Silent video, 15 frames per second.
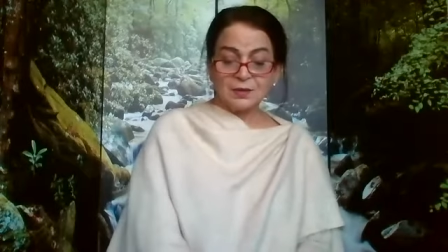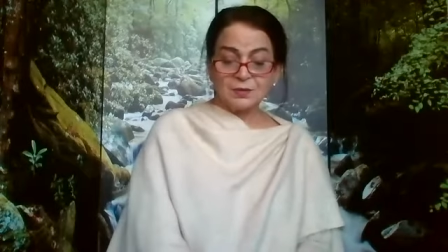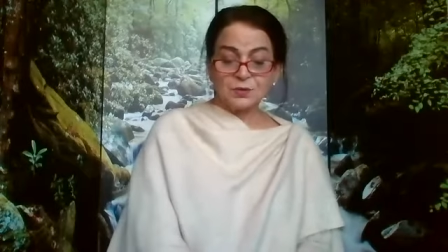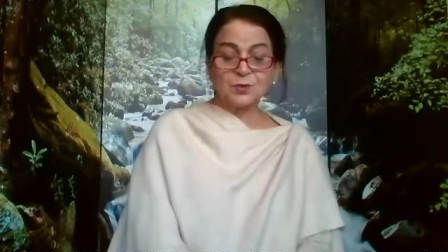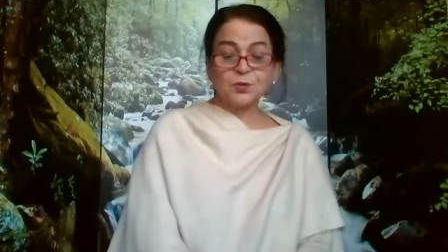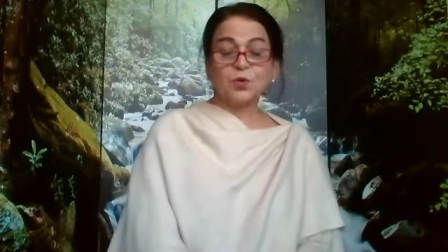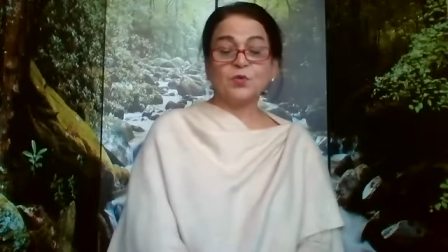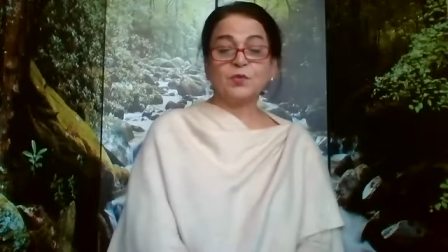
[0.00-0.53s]

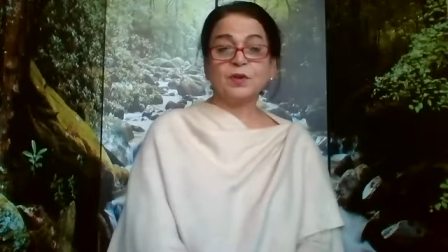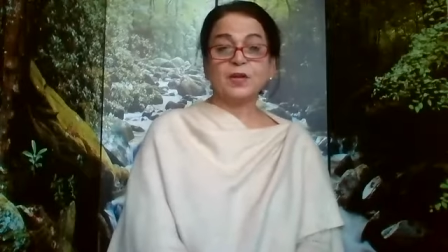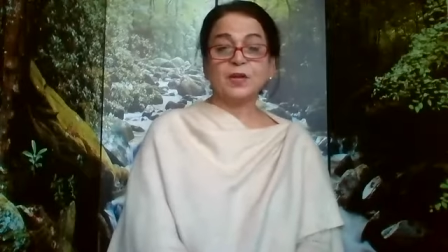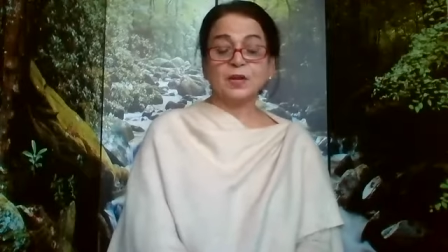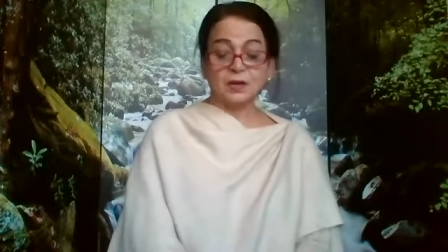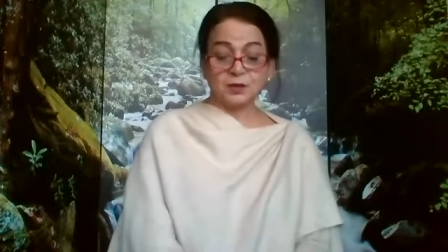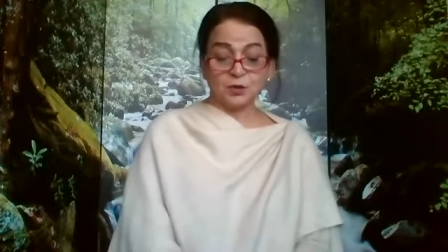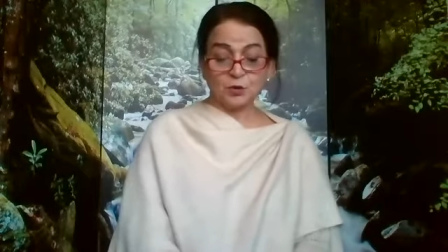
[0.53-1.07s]
So over
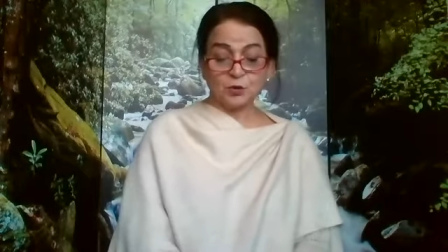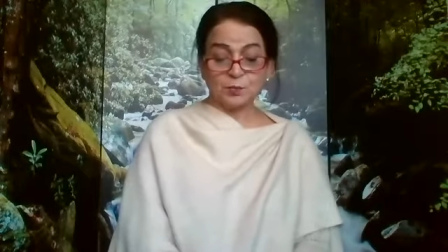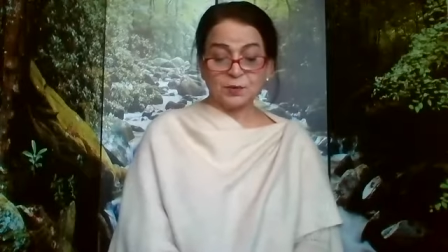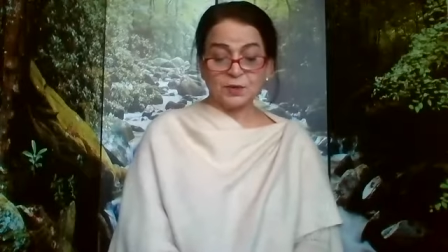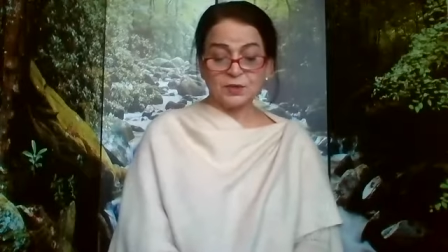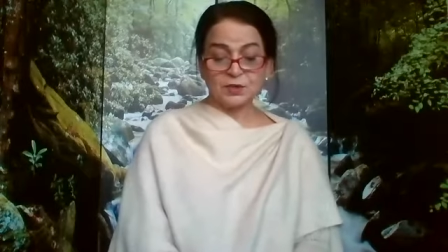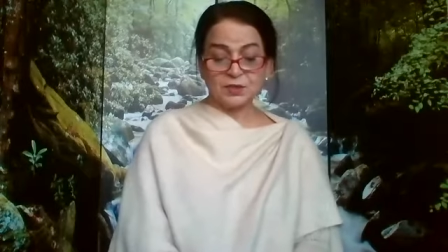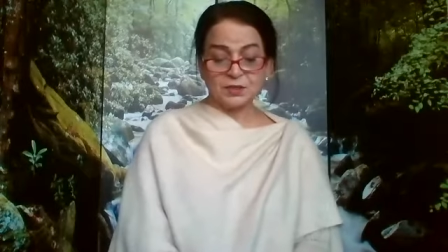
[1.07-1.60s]
here, the
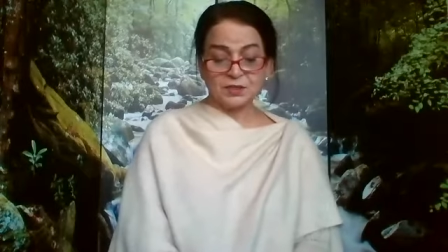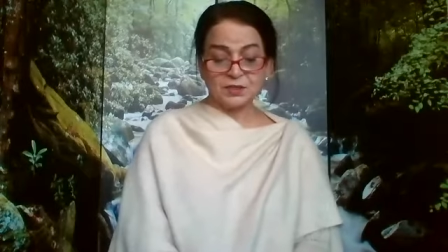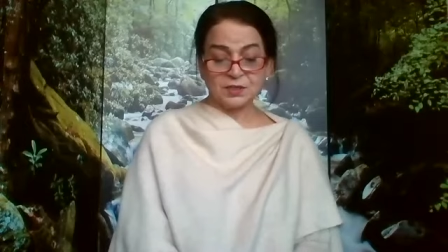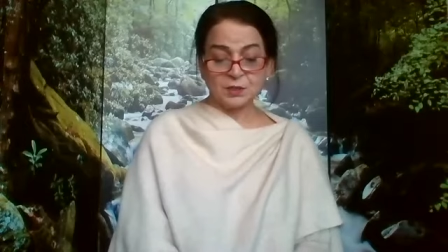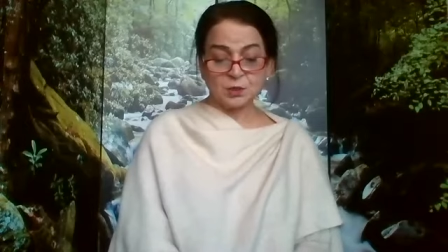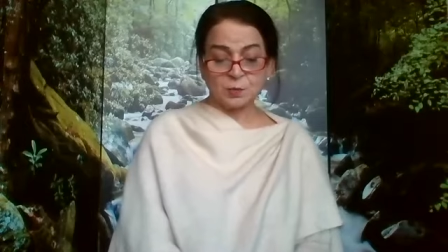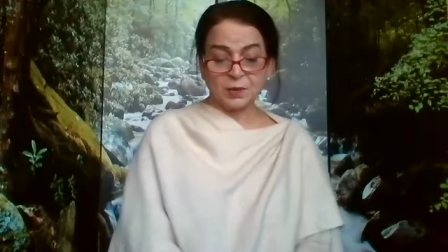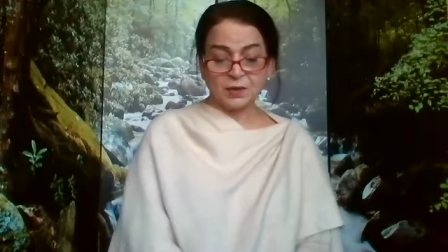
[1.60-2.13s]
Upanishad is
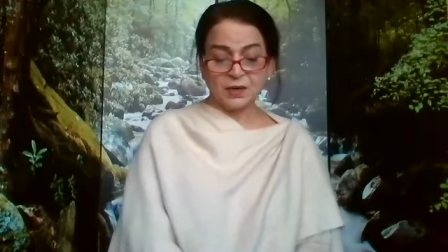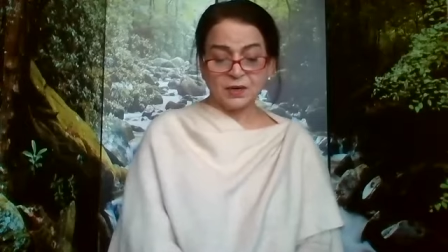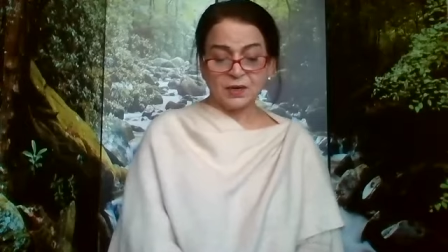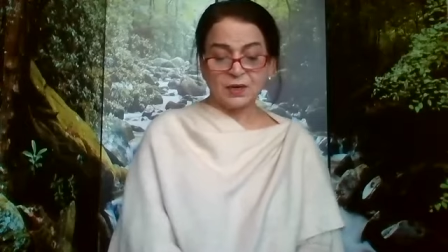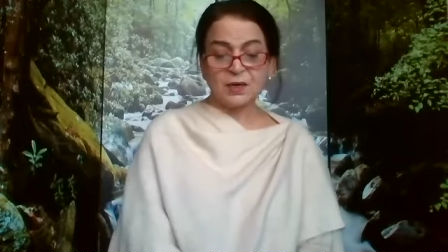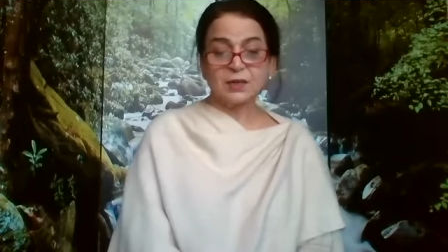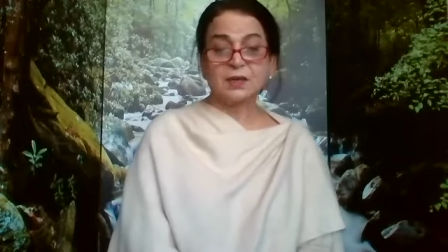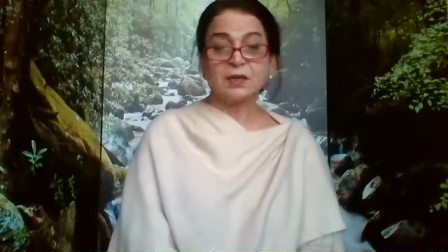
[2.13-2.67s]

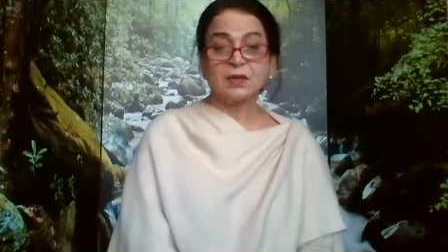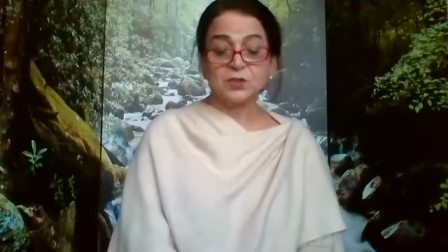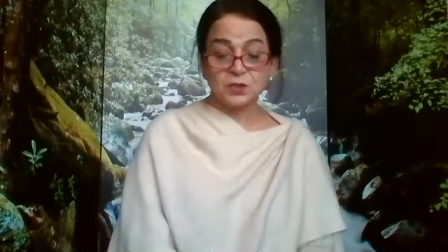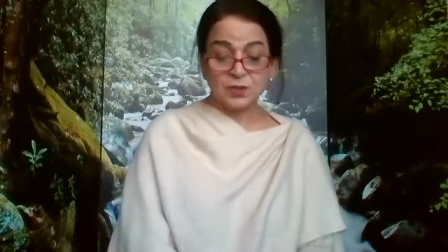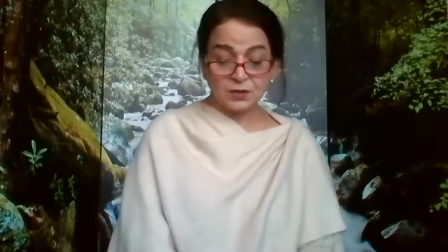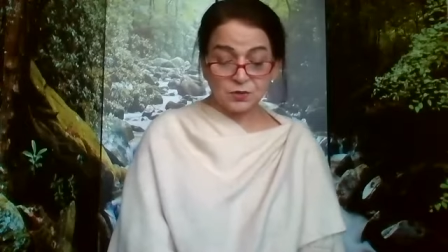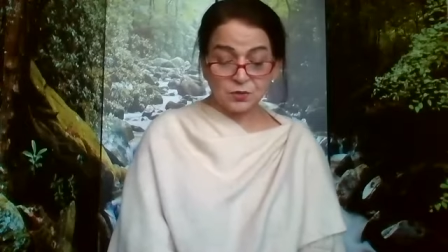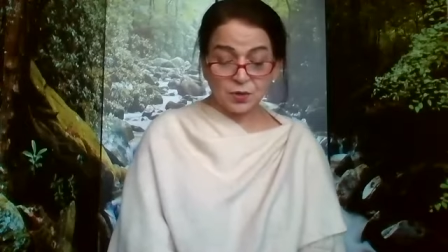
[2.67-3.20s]
explaining that the
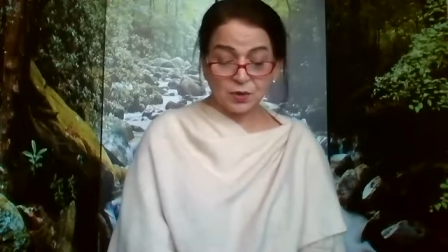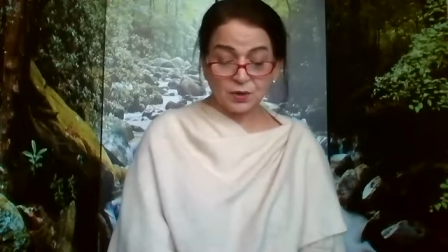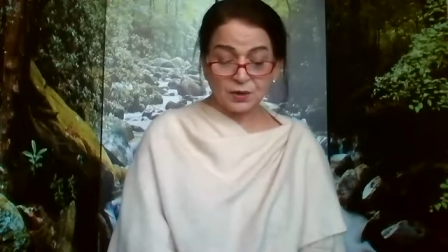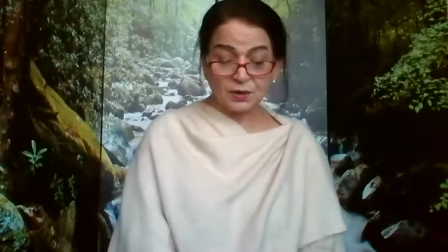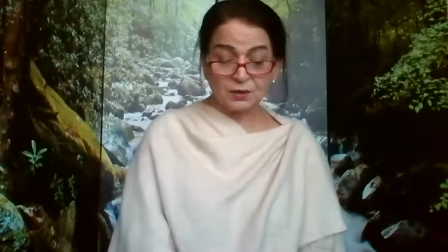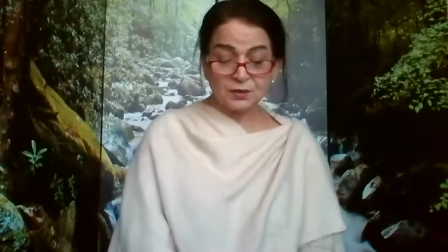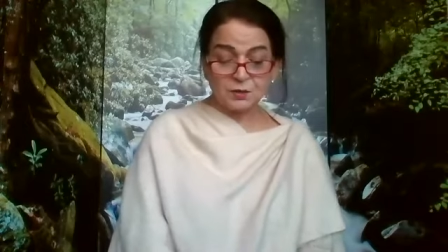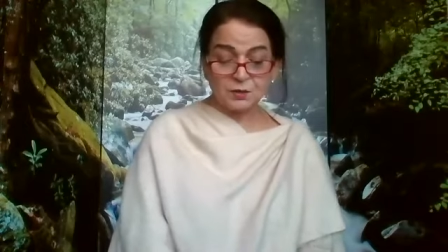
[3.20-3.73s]
sense
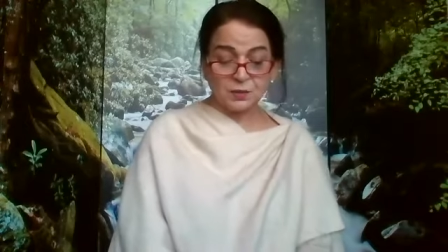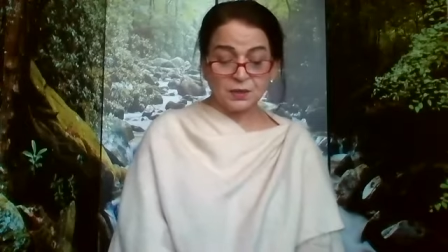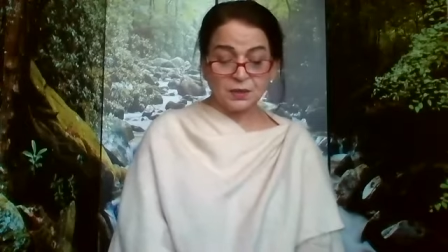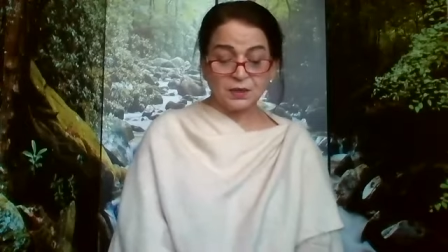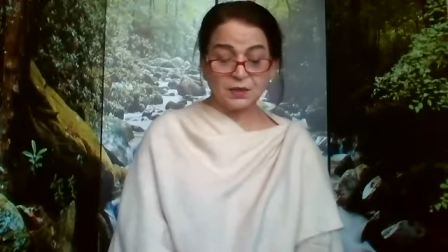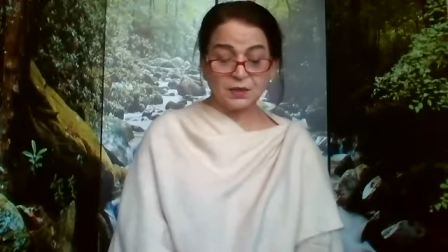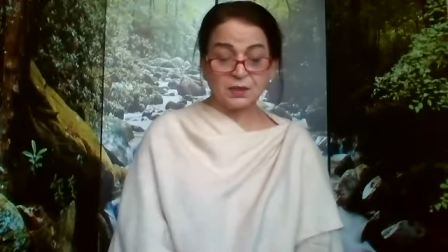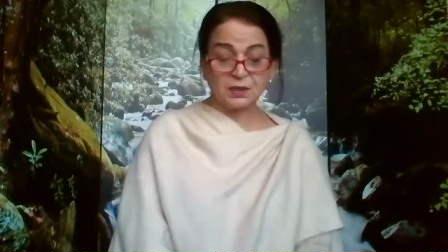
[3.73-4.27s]
organs,
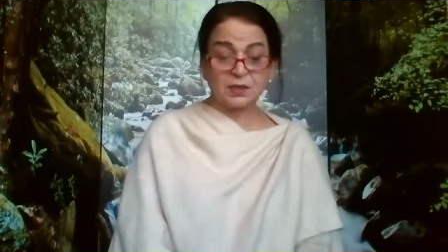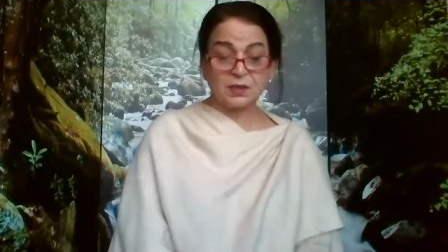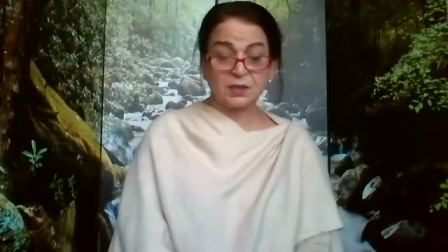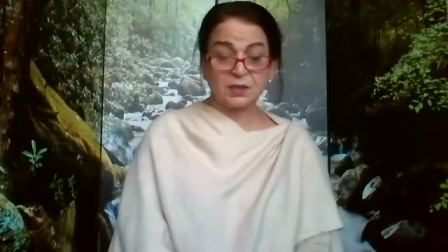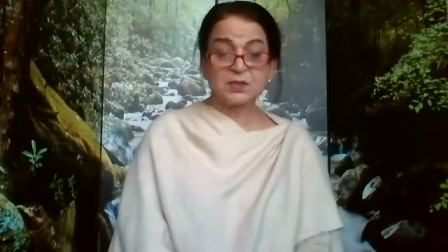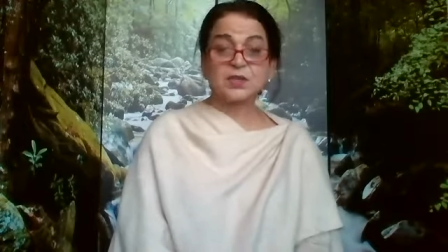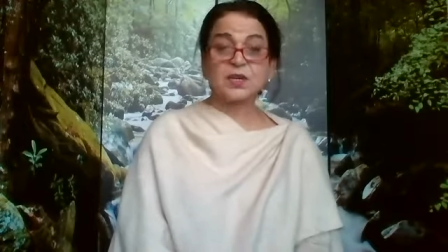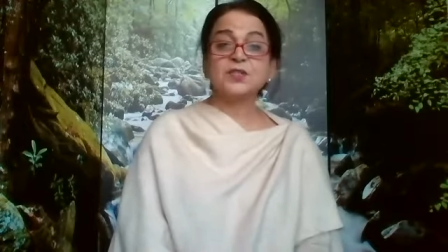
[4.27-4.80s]
meaning
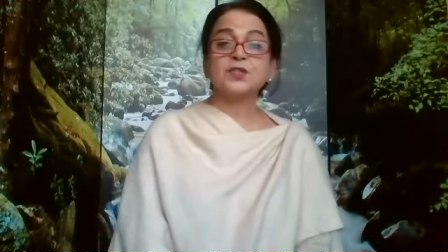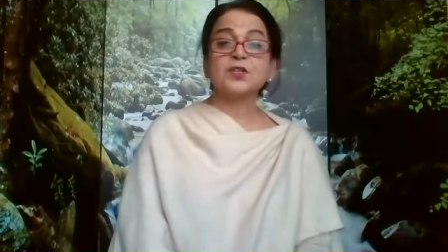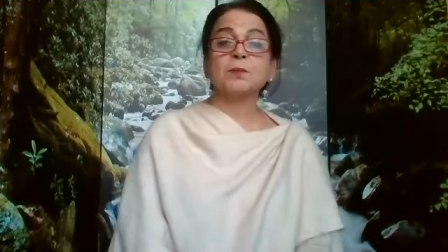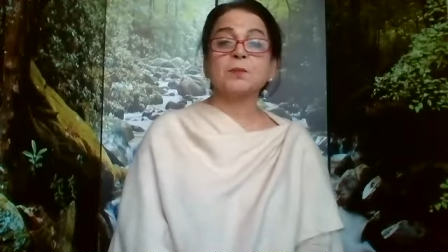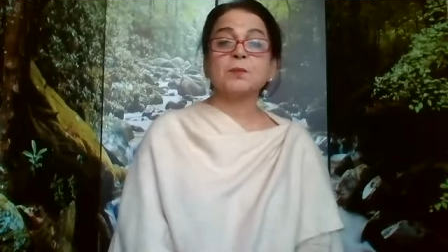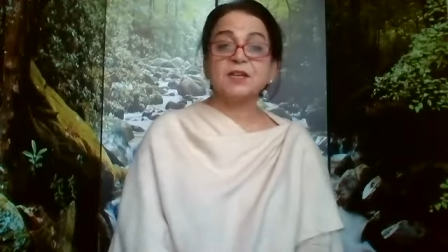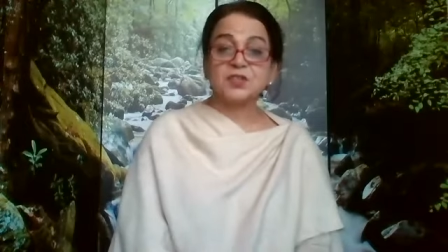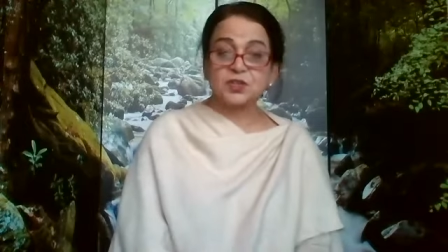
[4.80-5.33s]
the sense
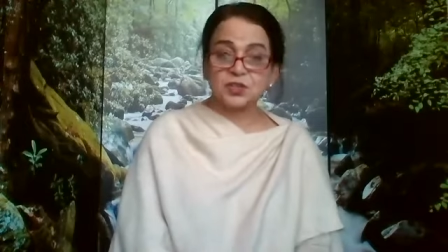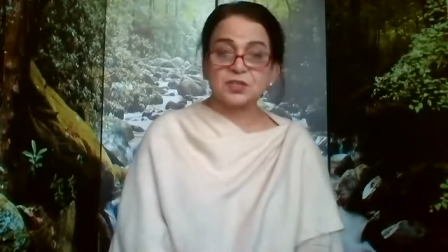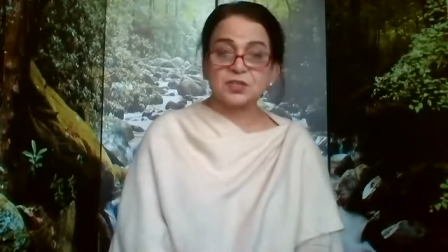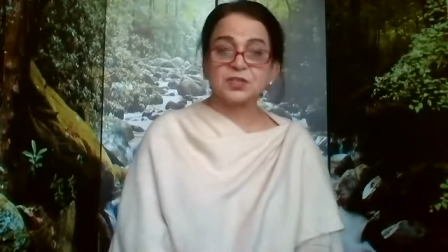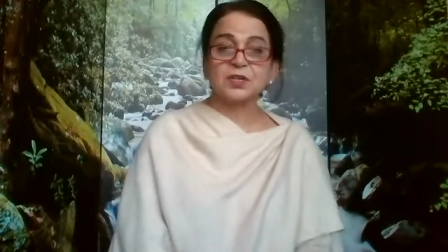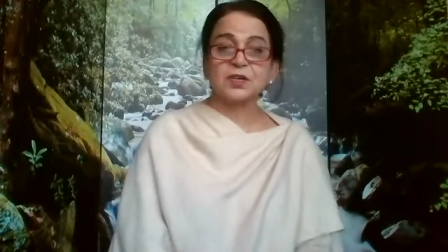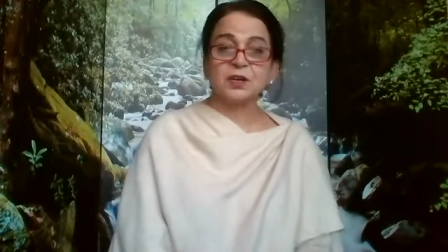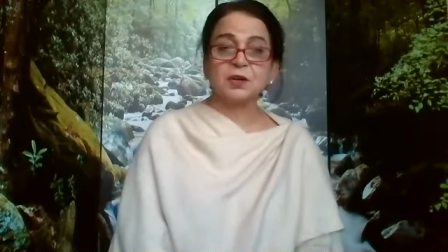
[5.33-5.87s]

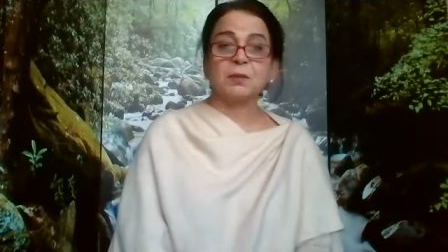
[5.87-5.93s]
capacities,